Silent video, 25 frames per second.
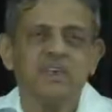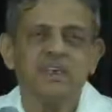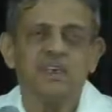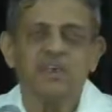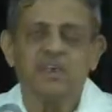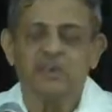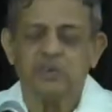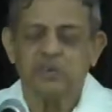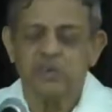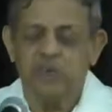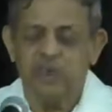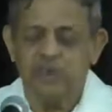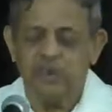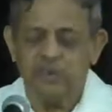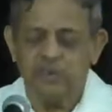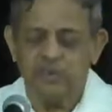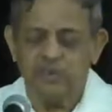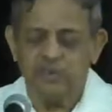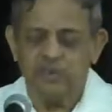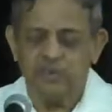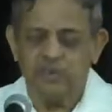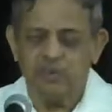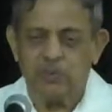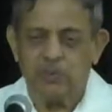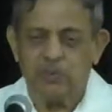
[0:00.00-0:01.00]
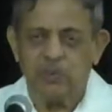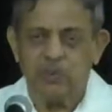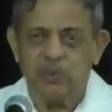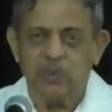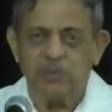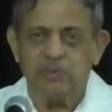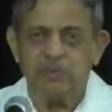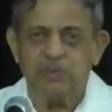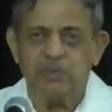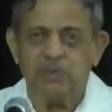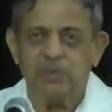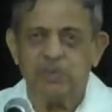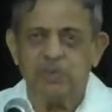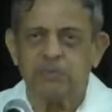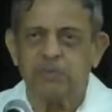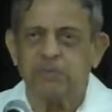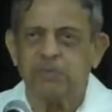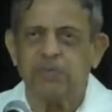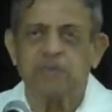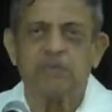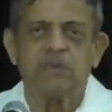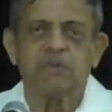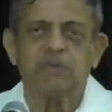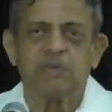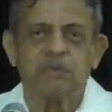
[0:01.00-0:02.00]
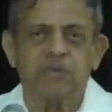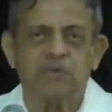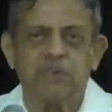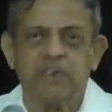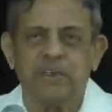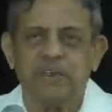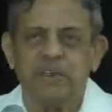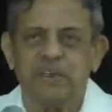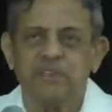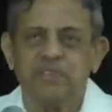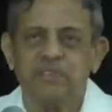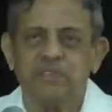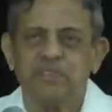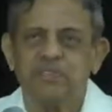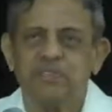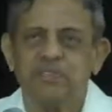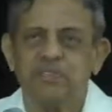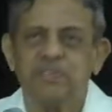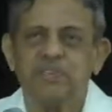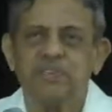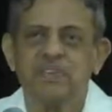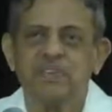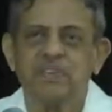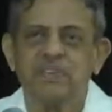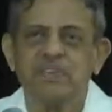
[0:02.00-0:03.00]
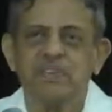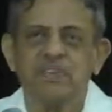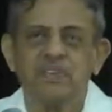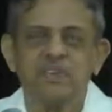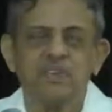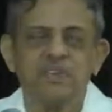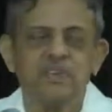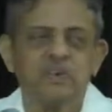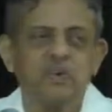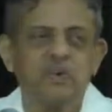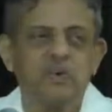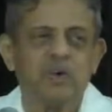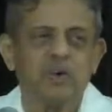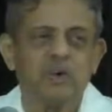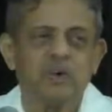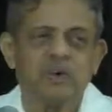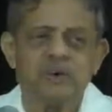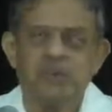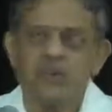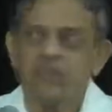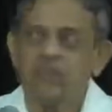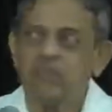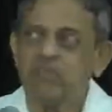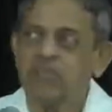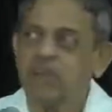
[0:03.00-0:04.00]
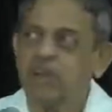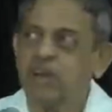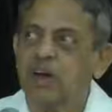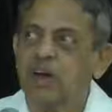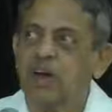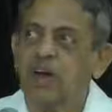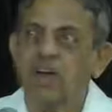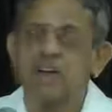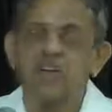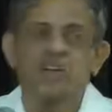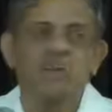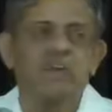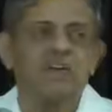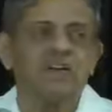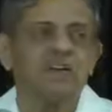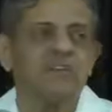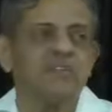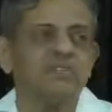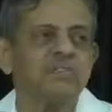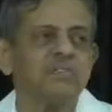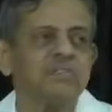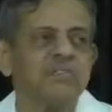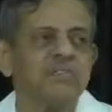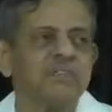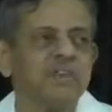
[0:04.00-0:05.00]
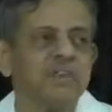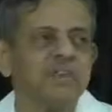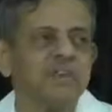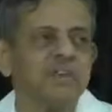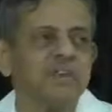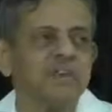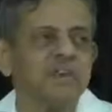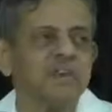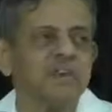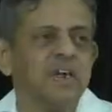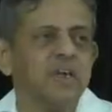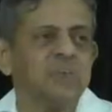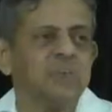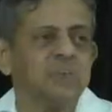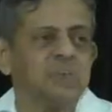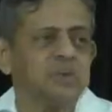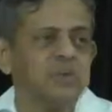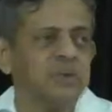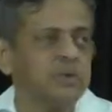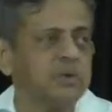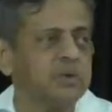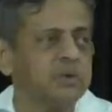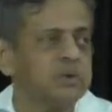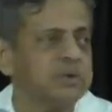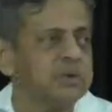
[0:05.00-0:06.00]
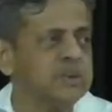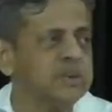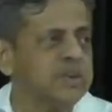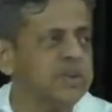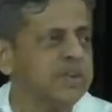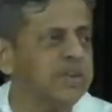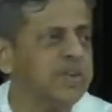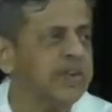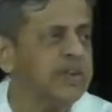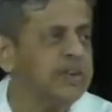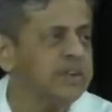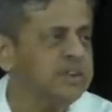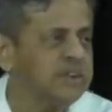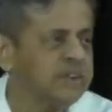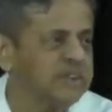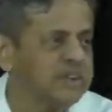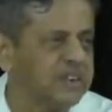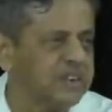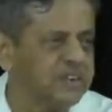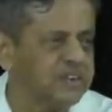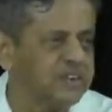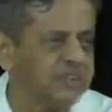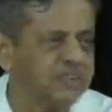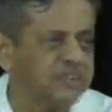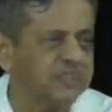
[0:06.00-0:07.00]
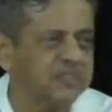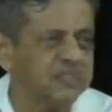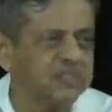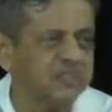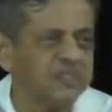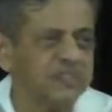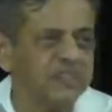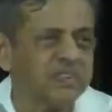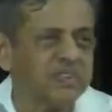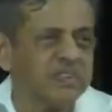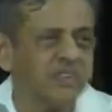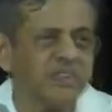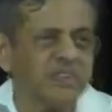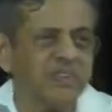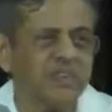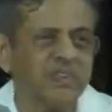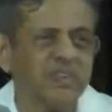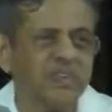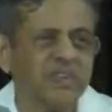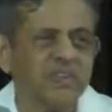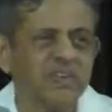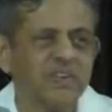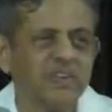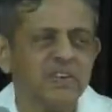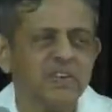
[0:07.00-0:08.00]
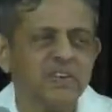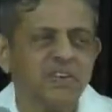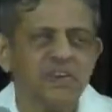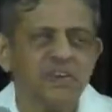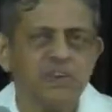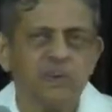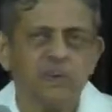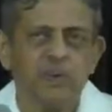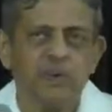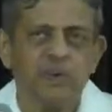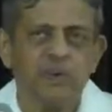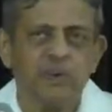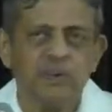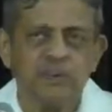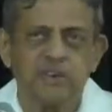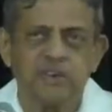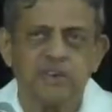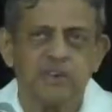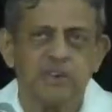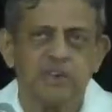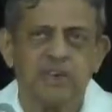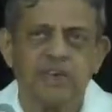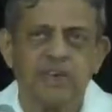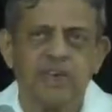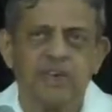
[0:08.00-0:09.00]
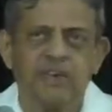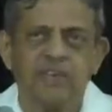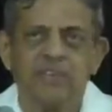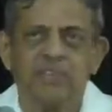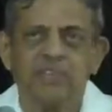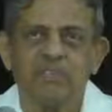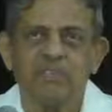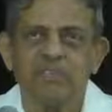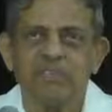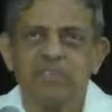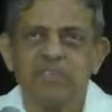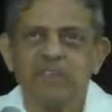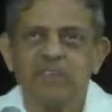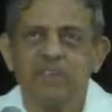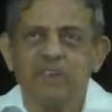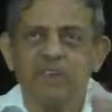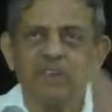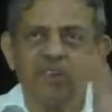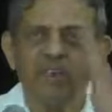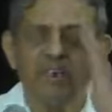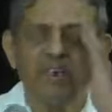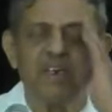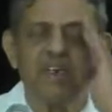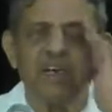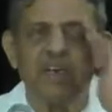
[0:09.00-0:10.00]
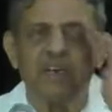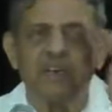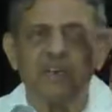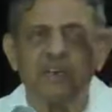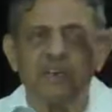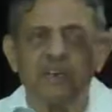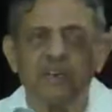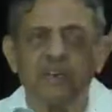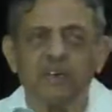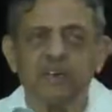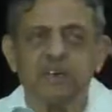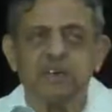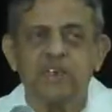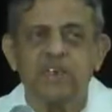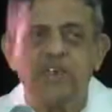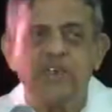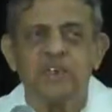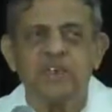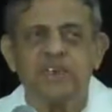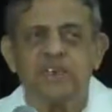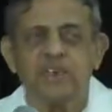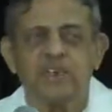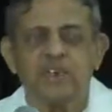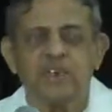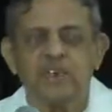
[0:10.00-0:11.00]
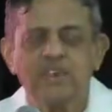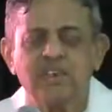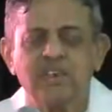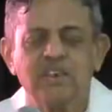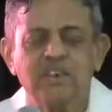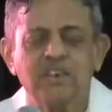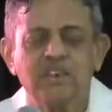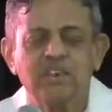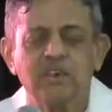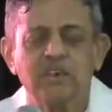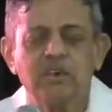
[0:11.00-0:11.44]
Arjuna, 4 types of people come to me. Who are they? Artha. A person who is in great distress, suffering. He is diagnosed as cancer.